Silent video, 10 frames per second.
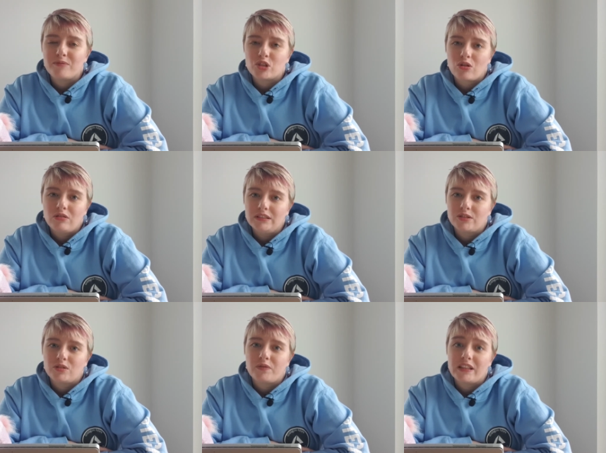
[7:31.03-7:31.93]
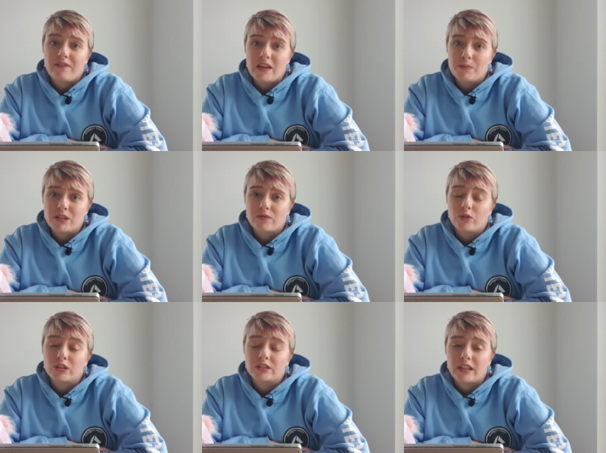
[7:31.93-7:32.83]
Scotland is obviously famous
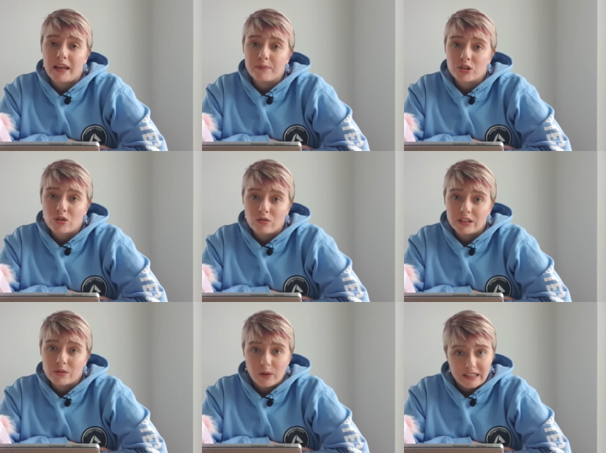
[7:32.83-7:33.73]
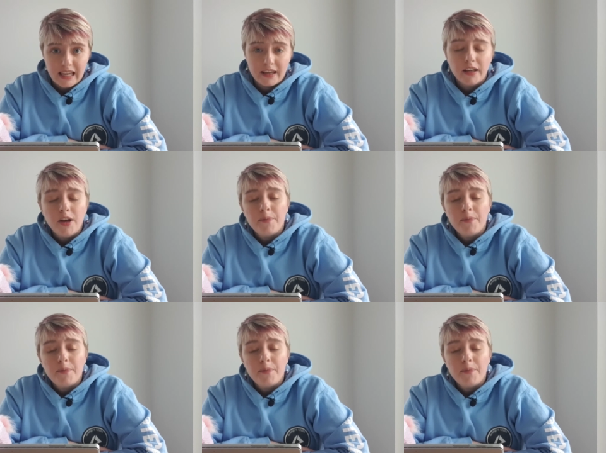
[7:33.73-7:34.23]
for its Scottish whisky,